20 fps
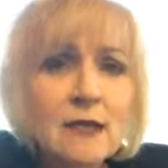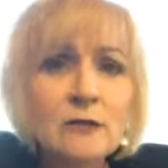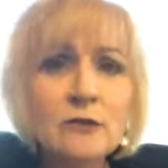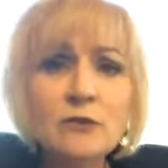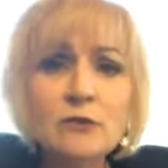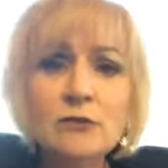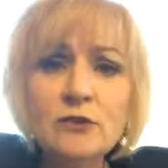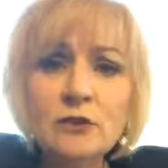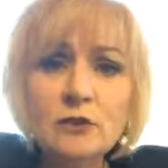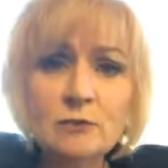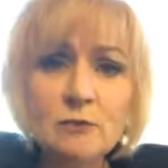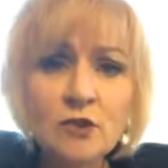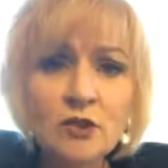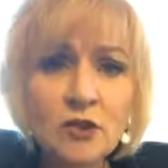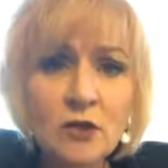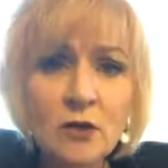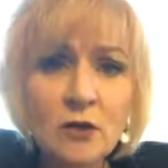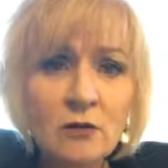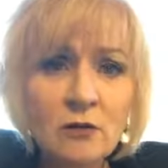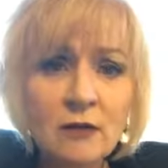do some
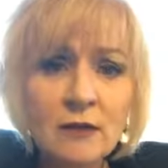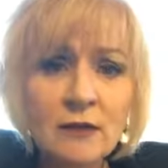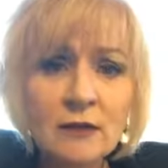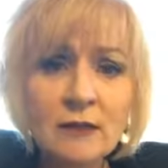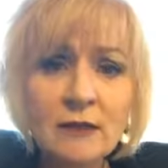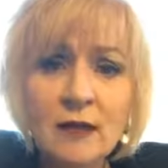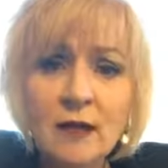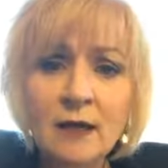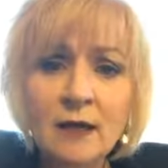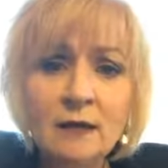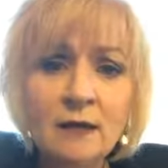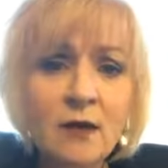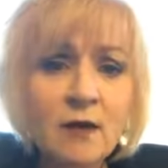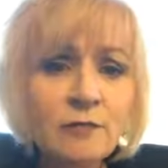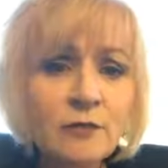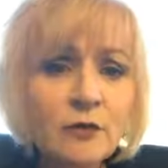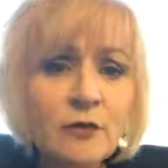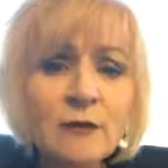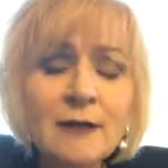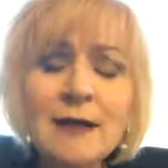sharing. I
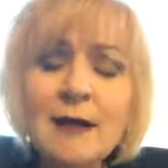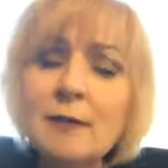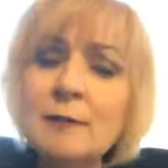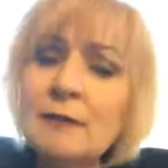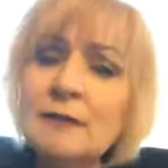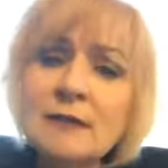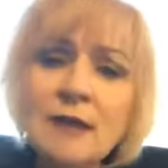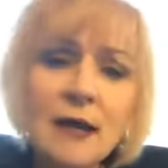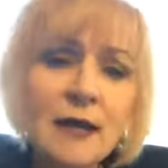love your comments.